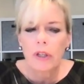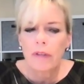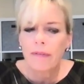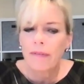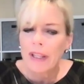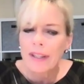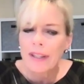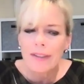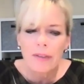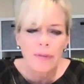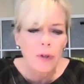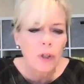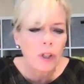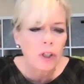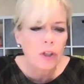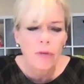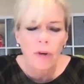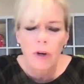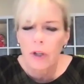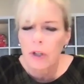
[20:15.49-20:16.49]
And by this point,
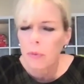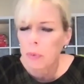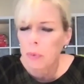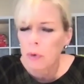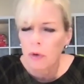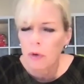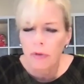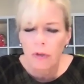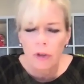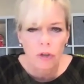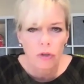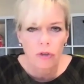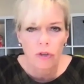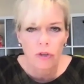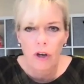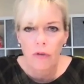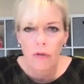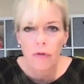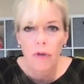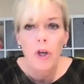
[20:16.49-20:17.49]
you've already proven
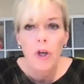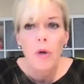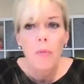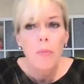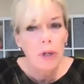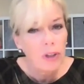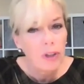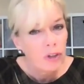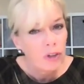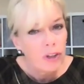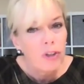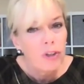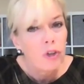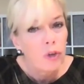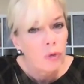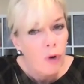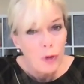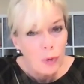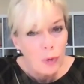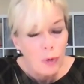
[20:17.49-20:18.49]
yourself, but you're in
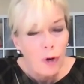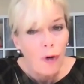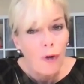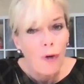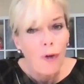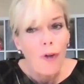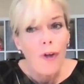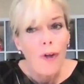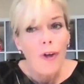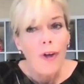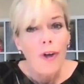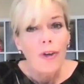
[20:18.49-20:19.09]
your new role.